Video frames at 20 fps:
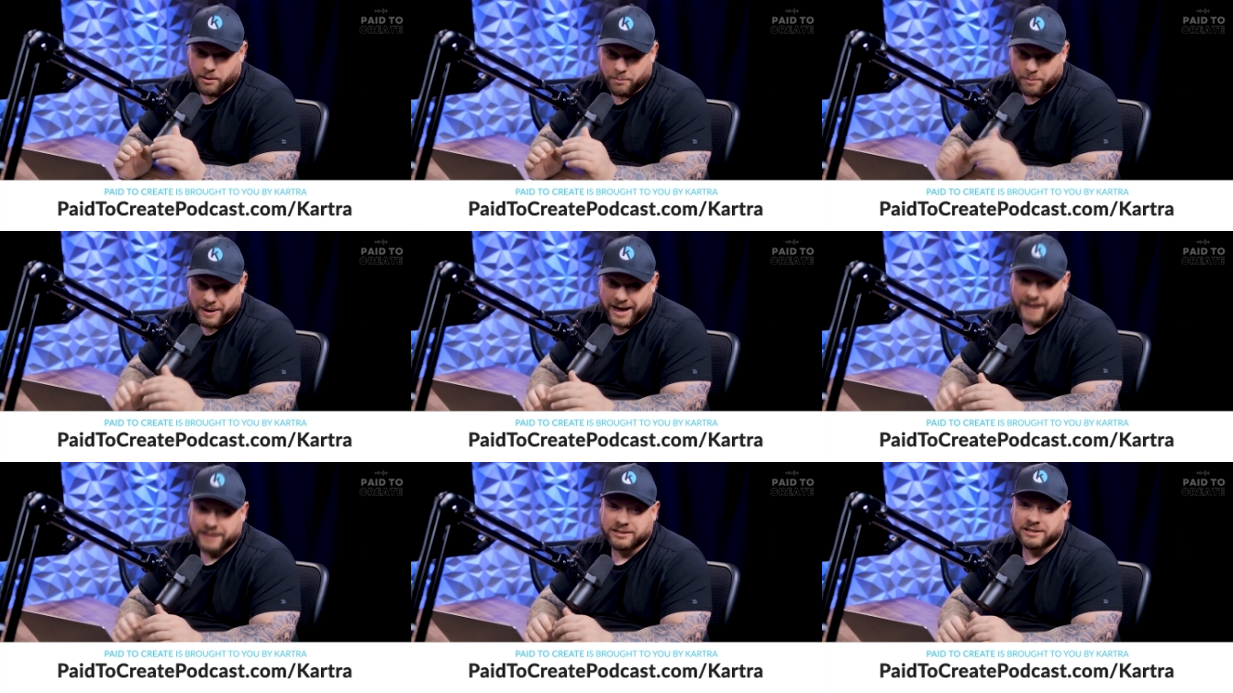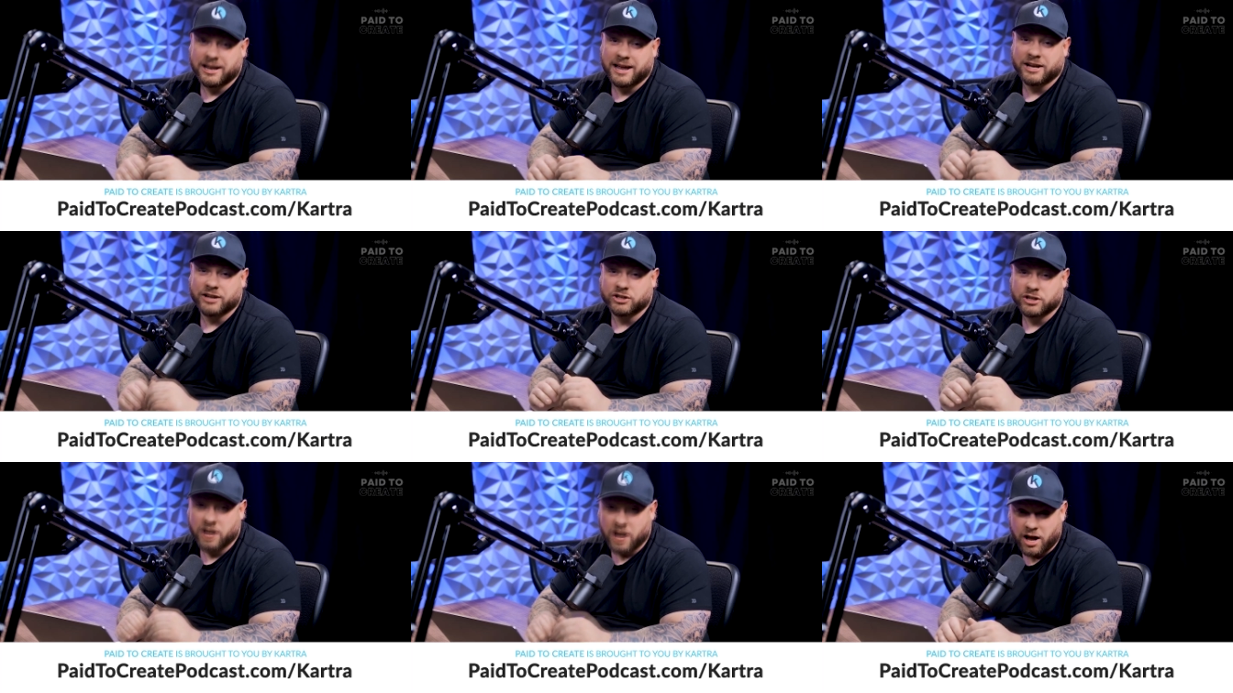
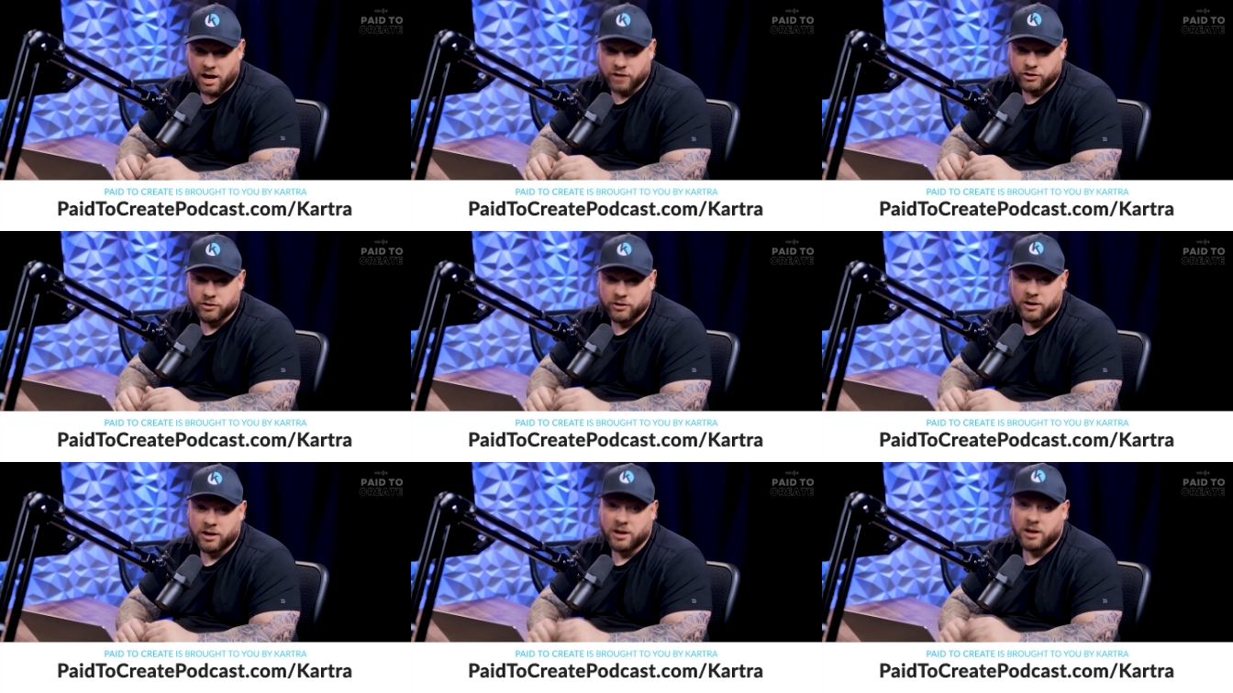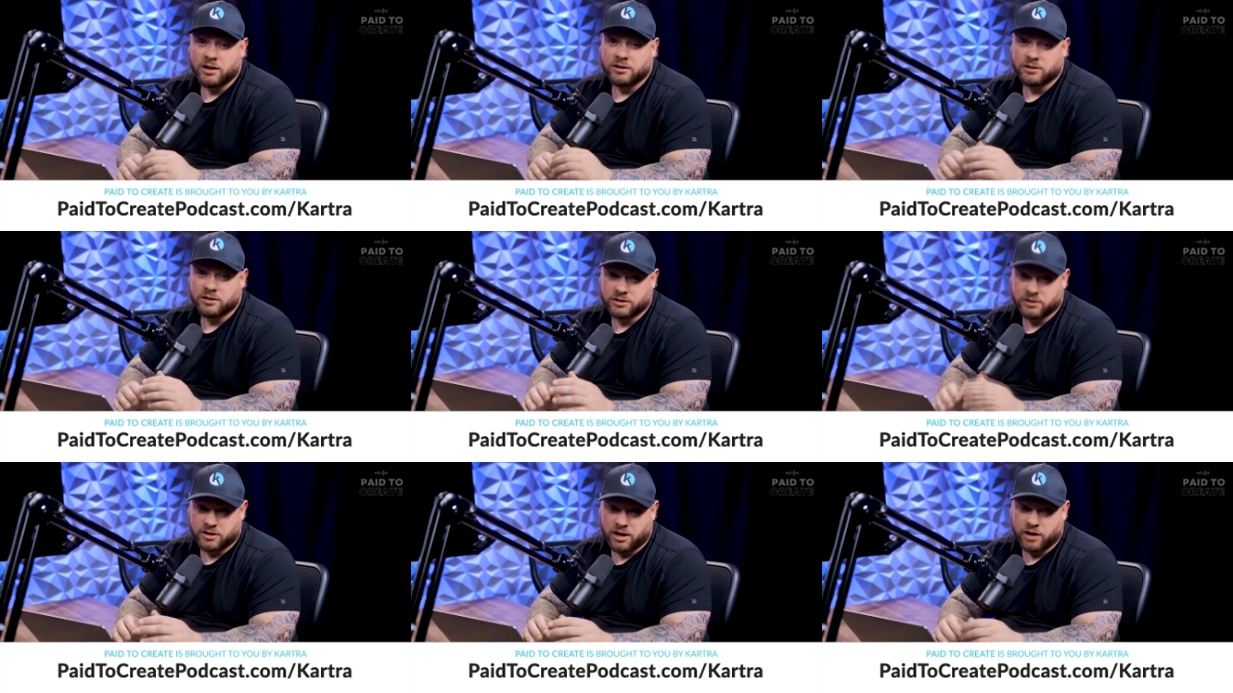backslash Kartra
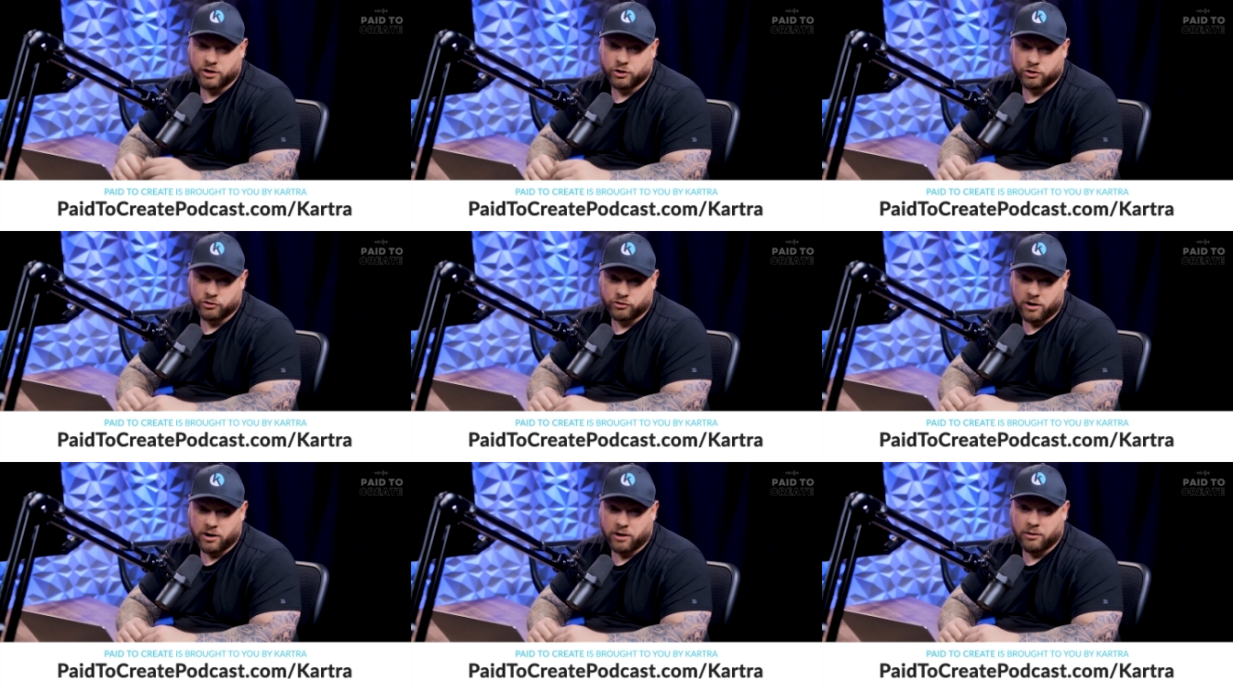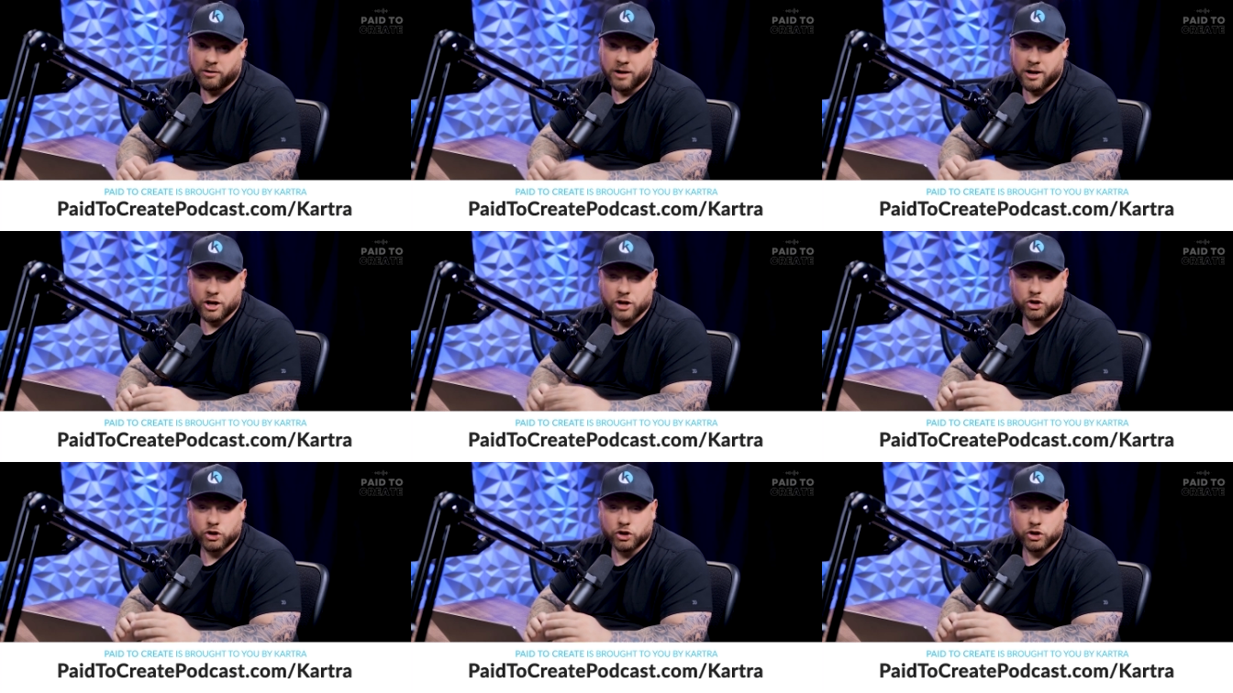to start your trial.